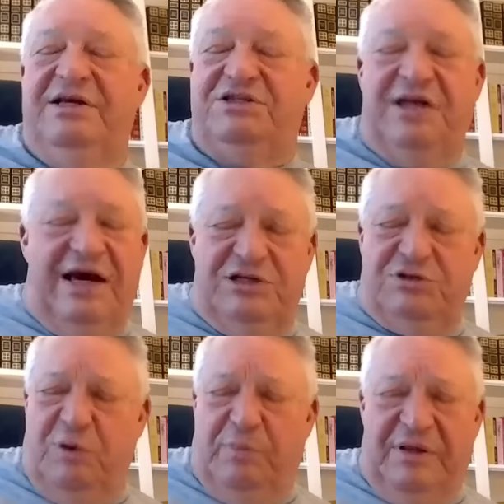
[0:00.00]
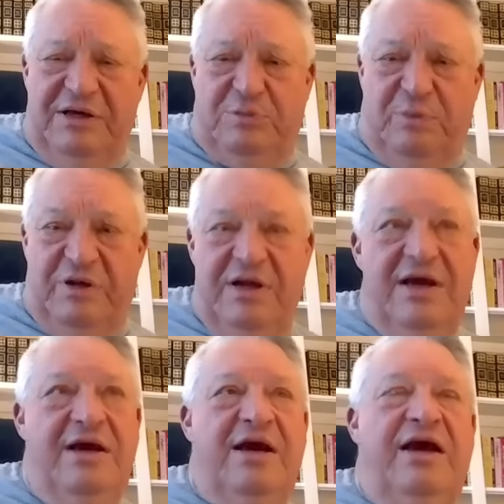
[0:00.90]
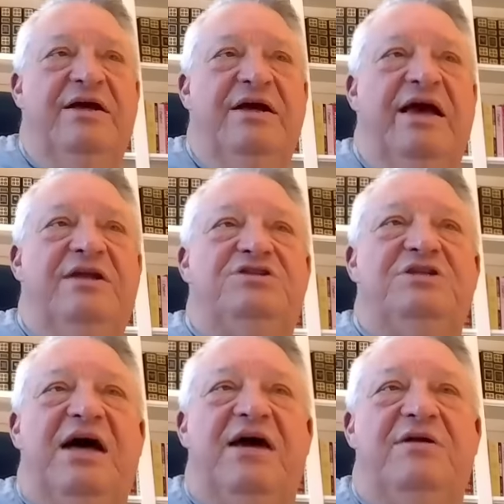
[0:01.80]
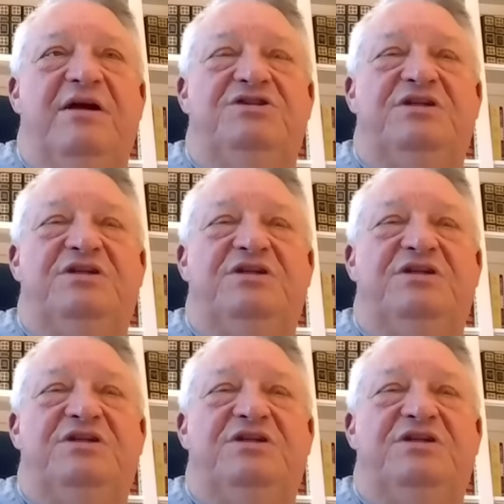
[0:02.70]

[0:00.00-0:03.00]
it's not its replacement, and it's not